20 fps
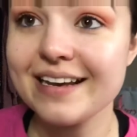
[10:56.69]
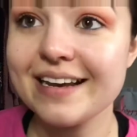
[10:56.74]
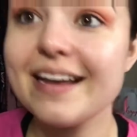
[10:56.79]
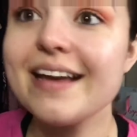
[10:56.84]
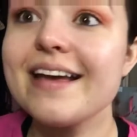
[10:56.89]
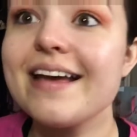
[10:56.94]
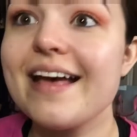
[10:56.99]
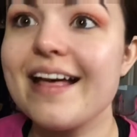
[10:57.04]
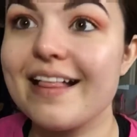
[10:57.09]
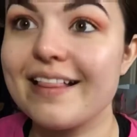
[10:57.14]
I
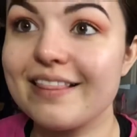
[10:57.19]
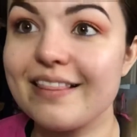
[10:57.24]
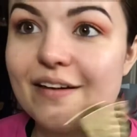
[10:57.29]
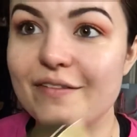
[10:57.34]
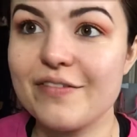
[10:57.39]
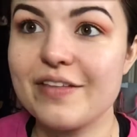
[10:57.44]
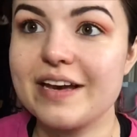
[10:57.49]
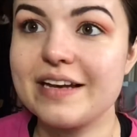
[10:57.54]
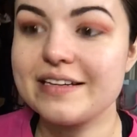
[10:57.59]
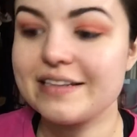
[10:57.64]

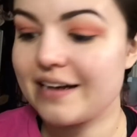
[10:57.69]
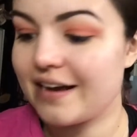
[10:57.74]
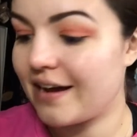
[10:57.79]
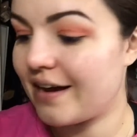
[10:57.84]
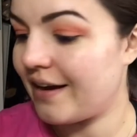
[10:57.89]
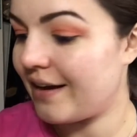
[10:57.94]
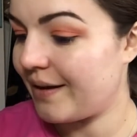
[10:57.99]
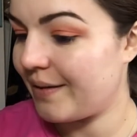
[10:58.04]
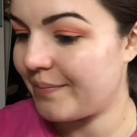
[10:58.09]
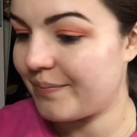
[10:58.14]
love that
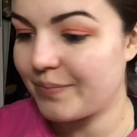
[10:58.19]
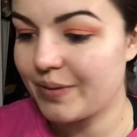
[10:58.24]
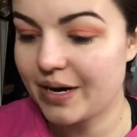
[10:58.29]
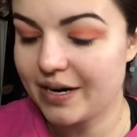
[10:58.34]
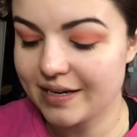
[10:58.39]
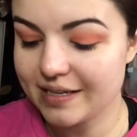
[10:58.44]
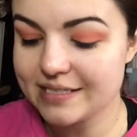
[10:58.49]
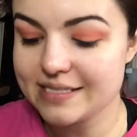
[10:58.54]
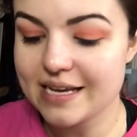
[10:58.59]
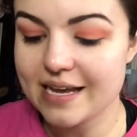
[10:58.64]

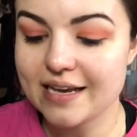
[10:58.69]
product.